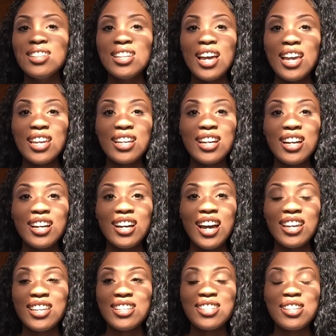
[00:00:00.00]
like
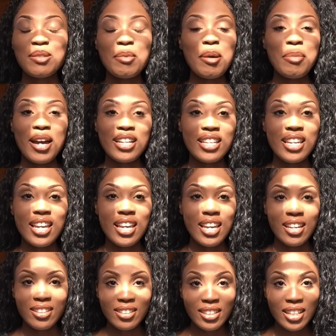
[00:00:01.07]
i guess because my body
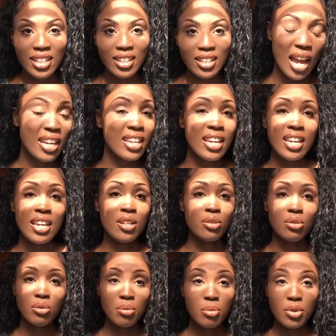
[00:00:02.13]
can't handle it i can't
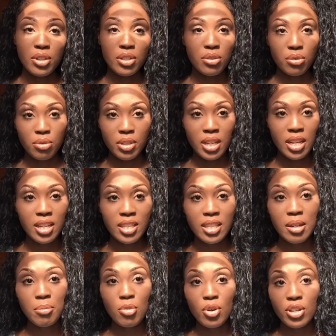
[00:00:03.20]
handle no more than three
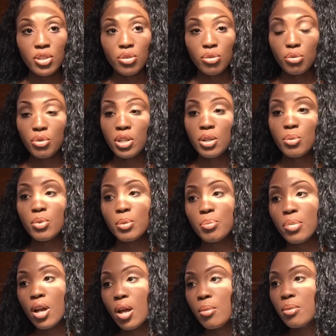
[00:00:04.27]
anything more than three would
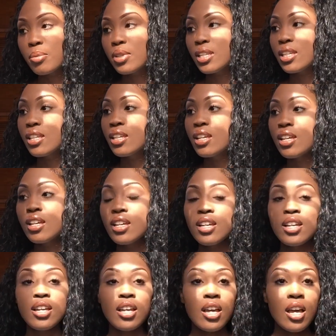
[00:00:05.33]
probably
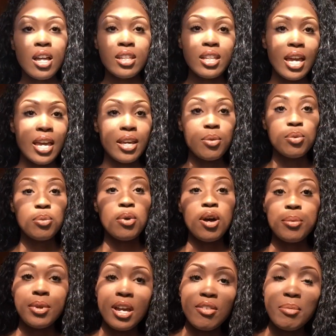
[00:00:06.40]
like would
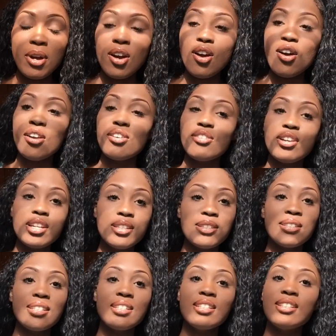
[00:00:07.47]
probably have my heart
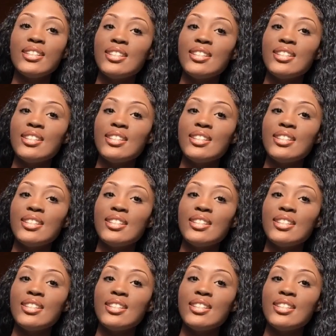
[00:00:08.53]
racing